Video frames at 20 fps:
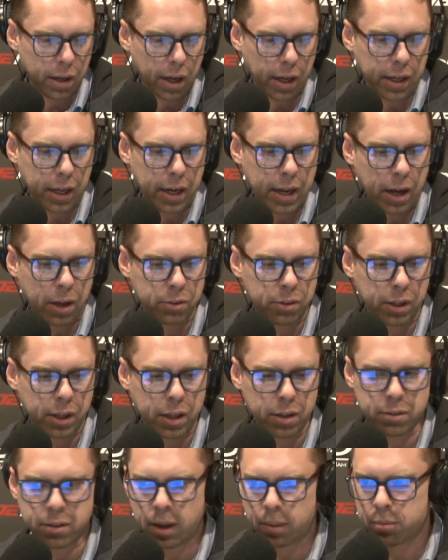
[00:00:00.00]
Again,
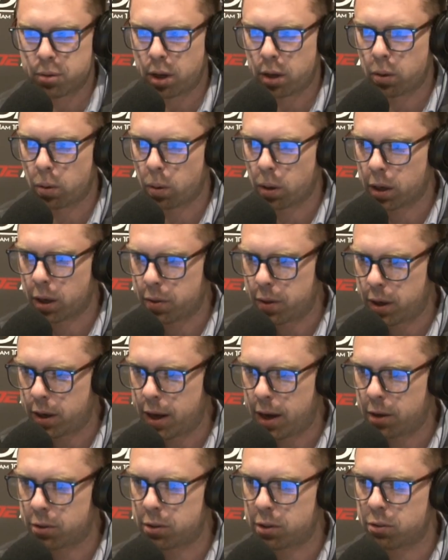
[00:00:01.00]
housingkitsap.org, and then
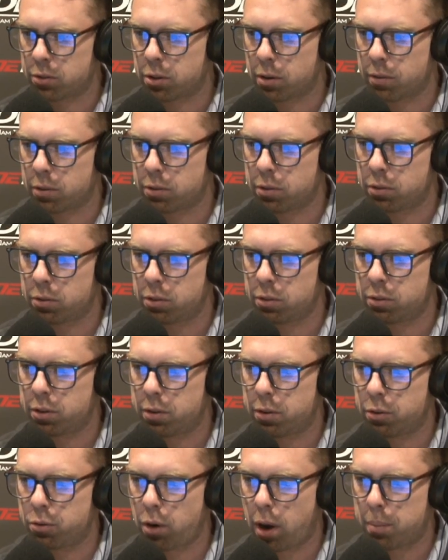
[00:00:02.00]
housing services. You see
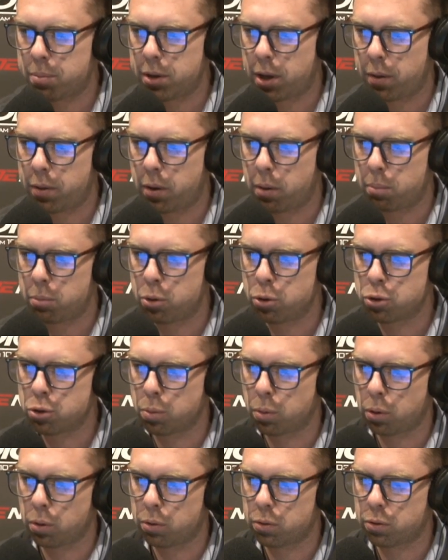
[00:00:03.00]
the drop down there,
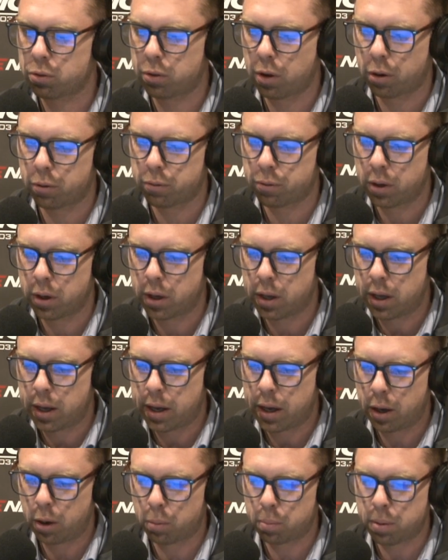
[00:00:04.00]
mutual self
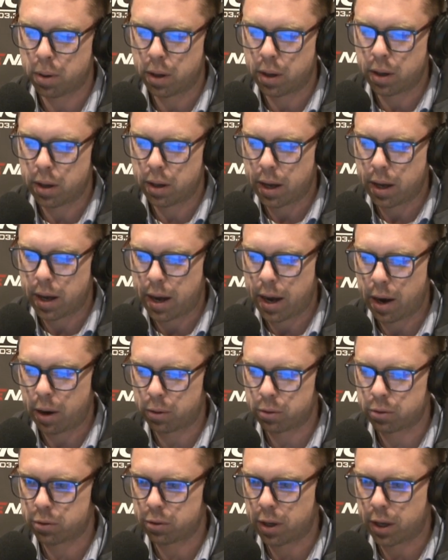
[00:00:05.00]
help
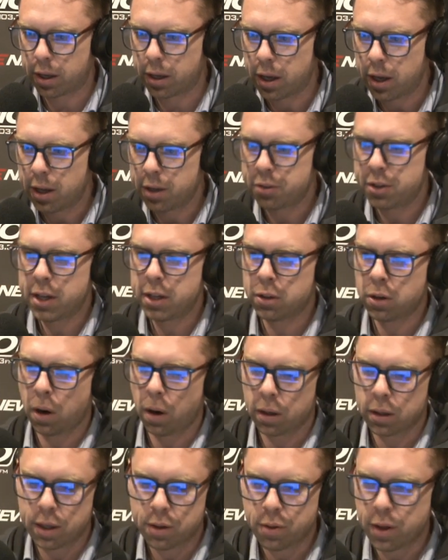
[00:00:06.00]
housing. Dean
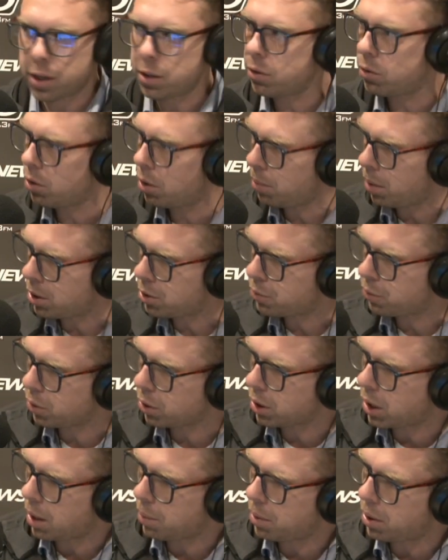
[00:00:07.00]
Carli, thank you so much
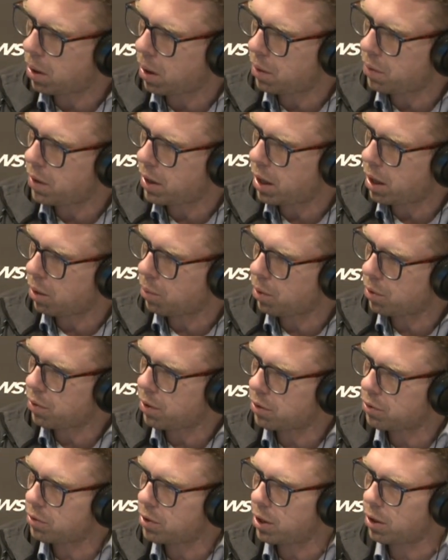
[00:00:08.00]
for coming on the air with
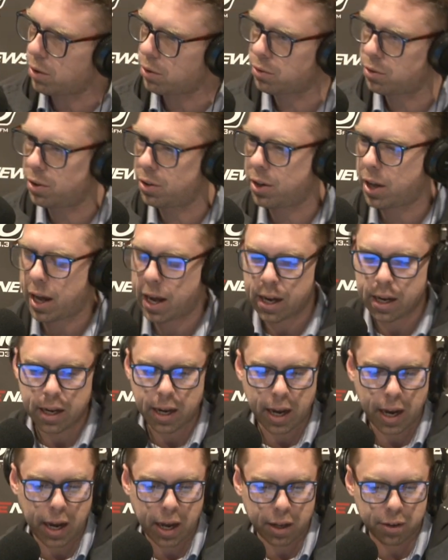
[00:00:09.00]
us here today.
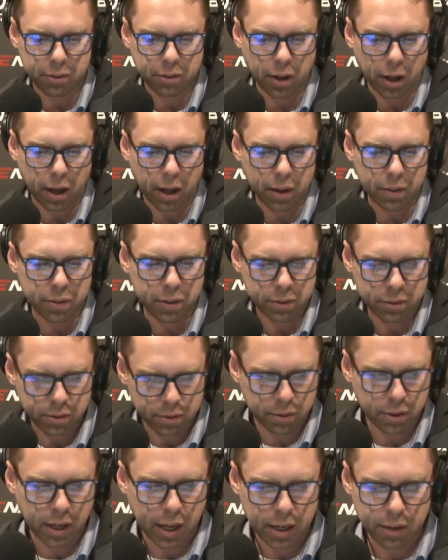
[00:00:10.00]
And uh,
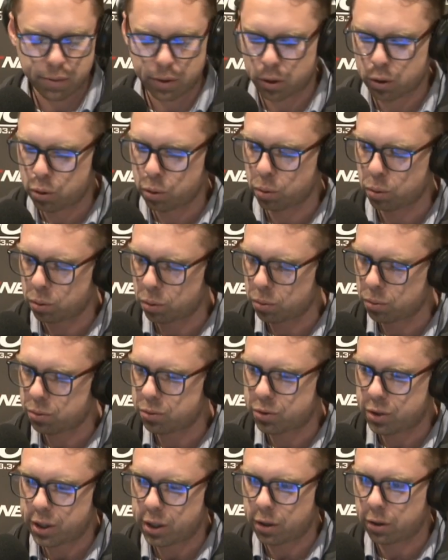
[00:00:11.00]
this is kind of a cool
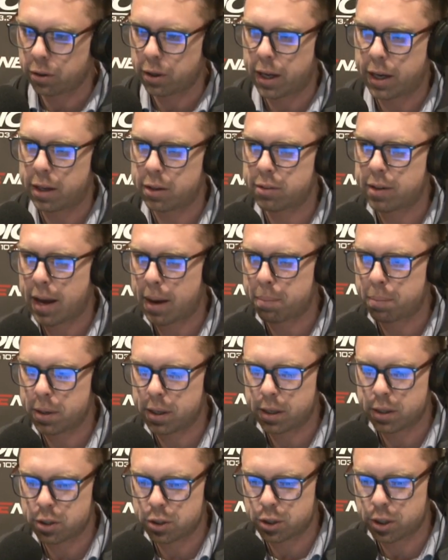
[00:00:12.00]
deal, and it's
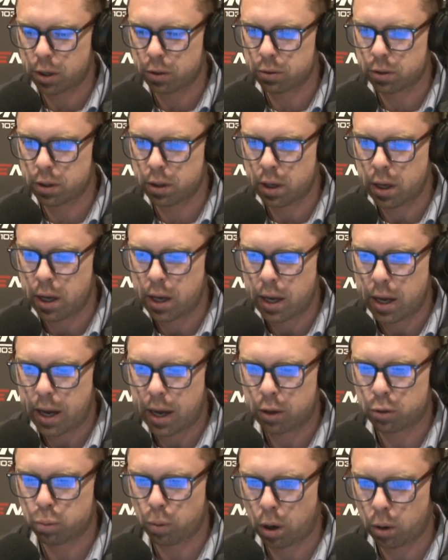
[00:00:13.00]
happening in Shelton
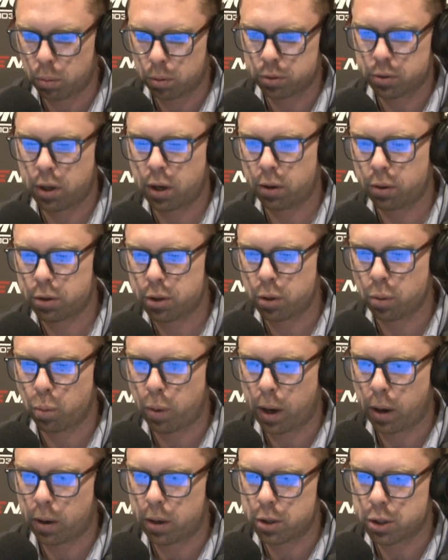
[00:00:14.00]
as well. We'll tell you
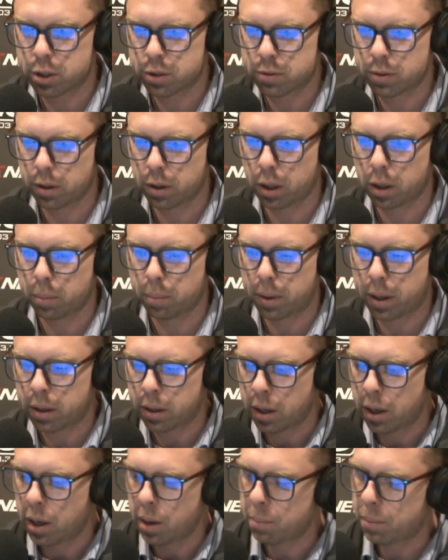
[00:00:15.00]
where in just a little bit.
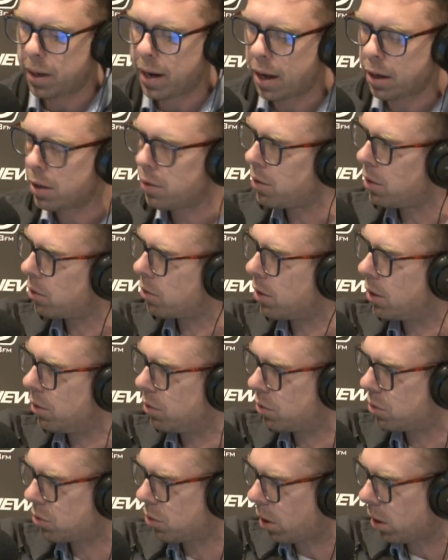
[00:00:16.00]
But how did this
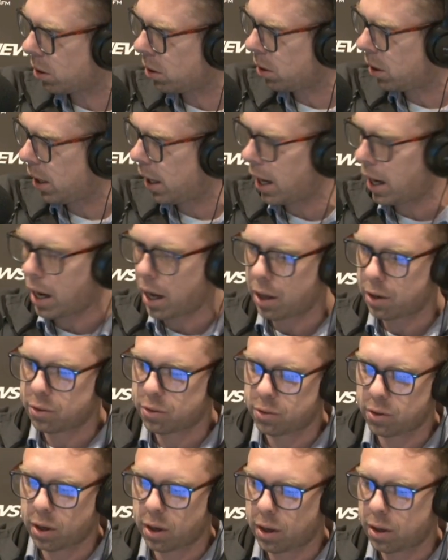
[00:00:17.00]
start?
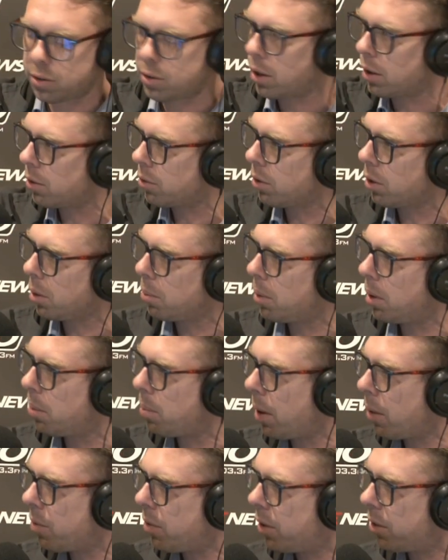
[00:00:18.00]
And uh, tell us a little bit
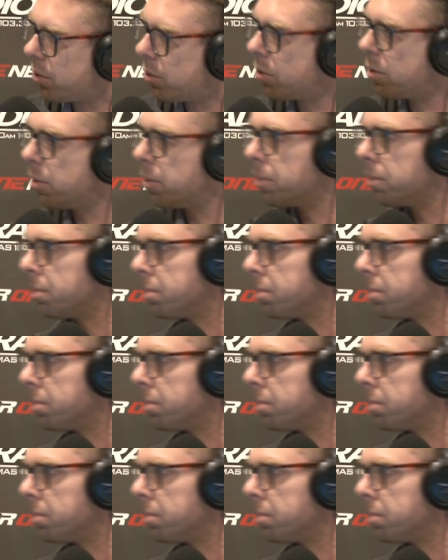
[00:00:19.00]
about this.